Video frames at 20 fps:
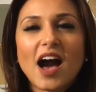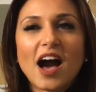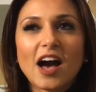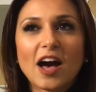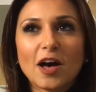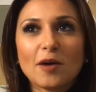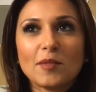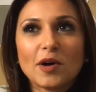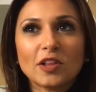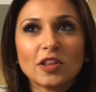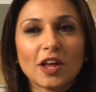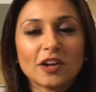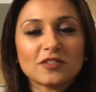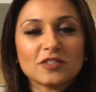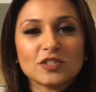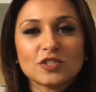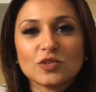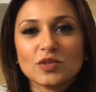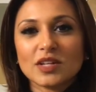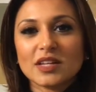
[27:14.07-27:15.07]
Um, a lot of
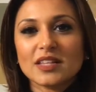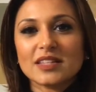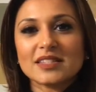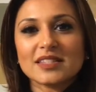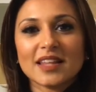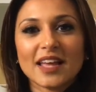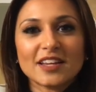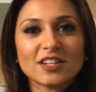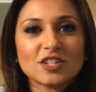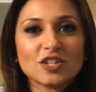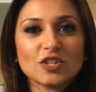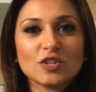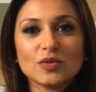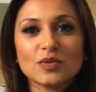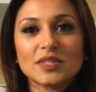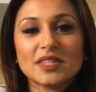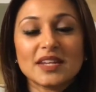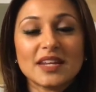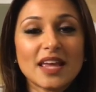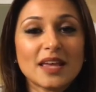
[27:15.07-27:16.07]
students like to
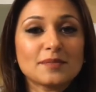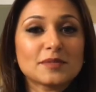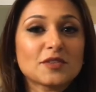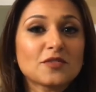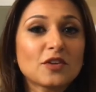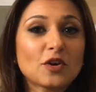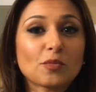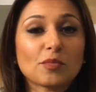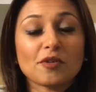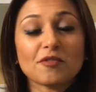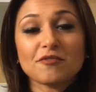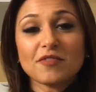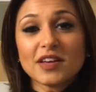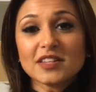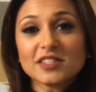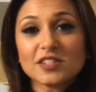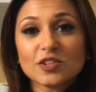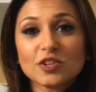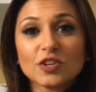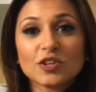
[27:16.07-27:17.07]
use the names of their
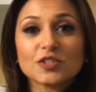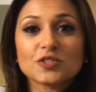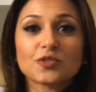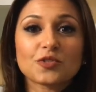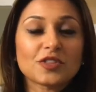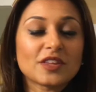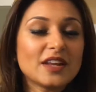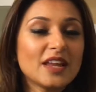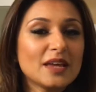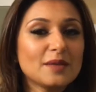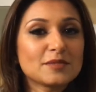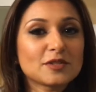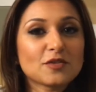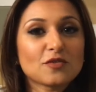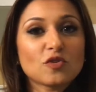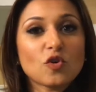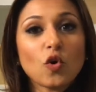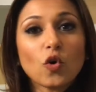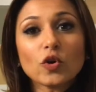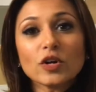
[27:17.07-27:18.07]
professors or the names
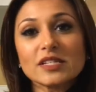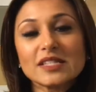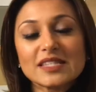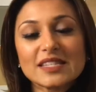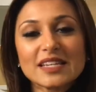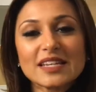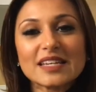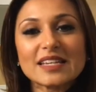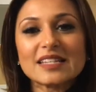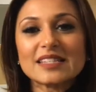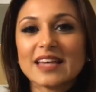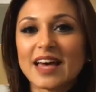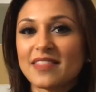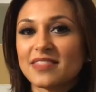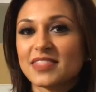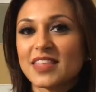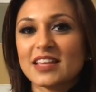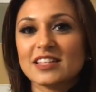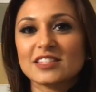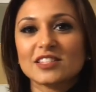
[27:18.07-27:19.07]
of courses
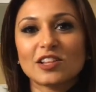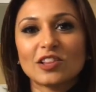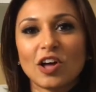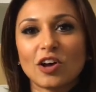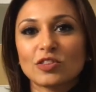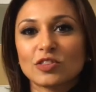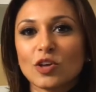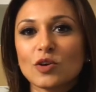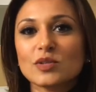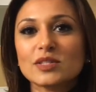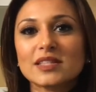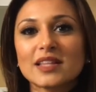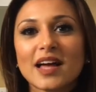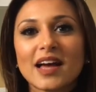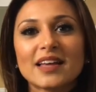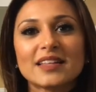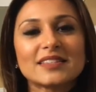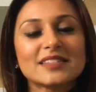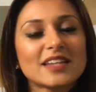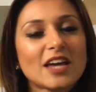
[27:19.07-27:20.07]
and things along those
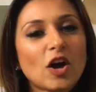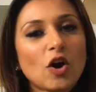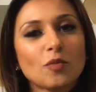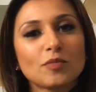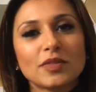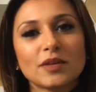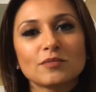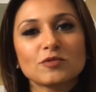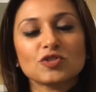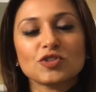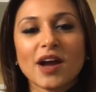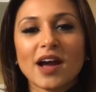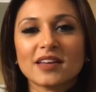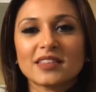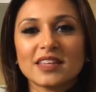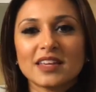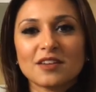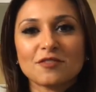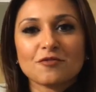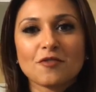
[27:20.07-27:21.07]
lines to help them track
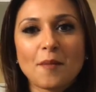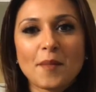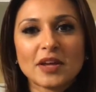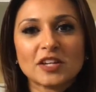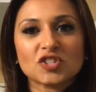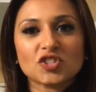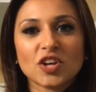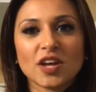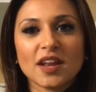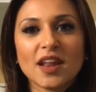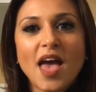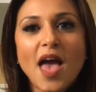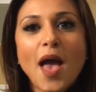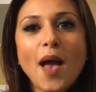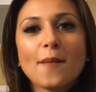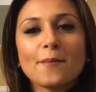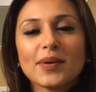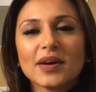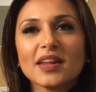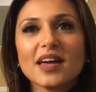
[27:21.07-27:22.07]
the information.
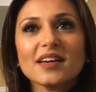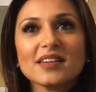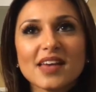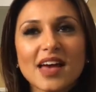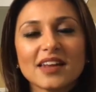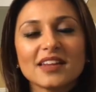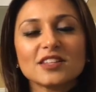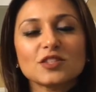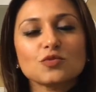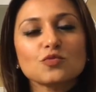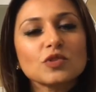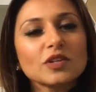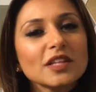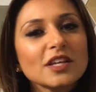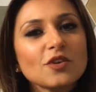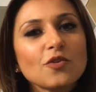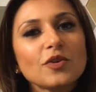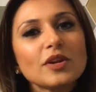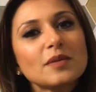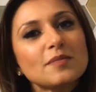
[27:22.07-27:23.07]
But again, it's
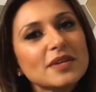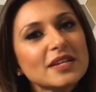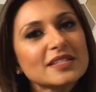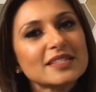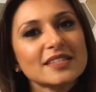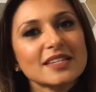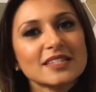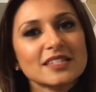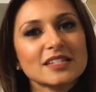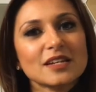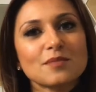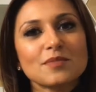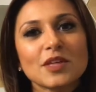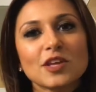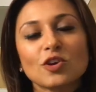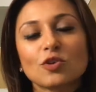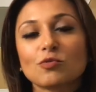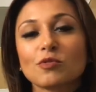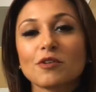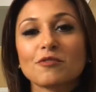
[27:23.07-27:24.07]
really going to be a system that
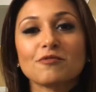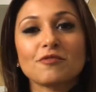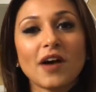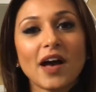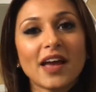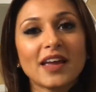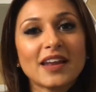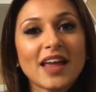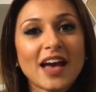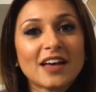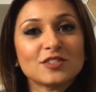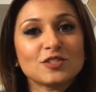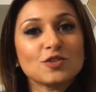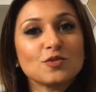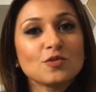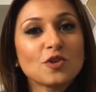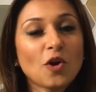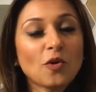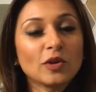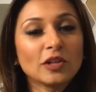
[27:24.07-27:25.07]
you'll refine as
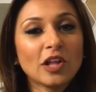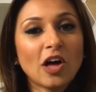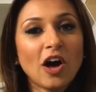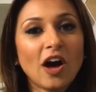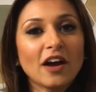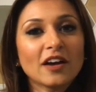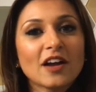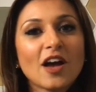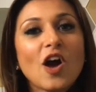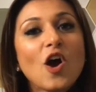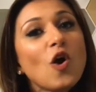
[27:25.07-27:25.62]
you go along.